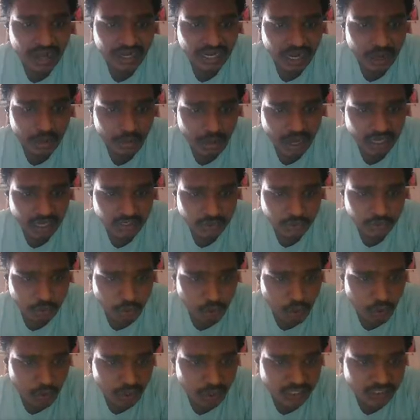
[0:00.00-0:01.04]
Water
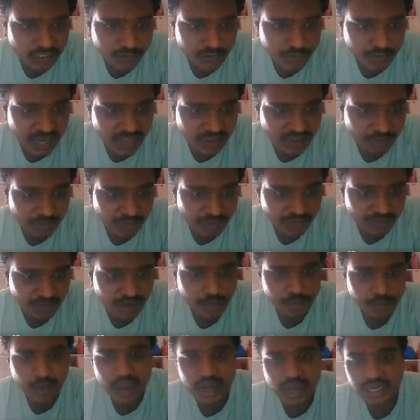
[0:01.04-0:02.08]
must move in space
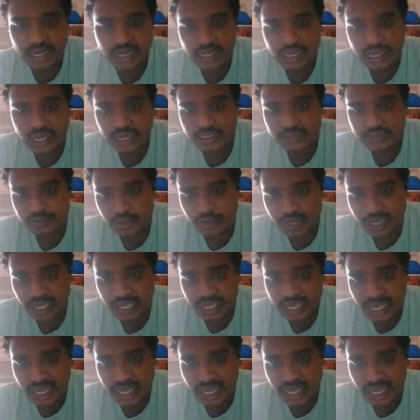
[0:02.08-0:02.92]
between particles.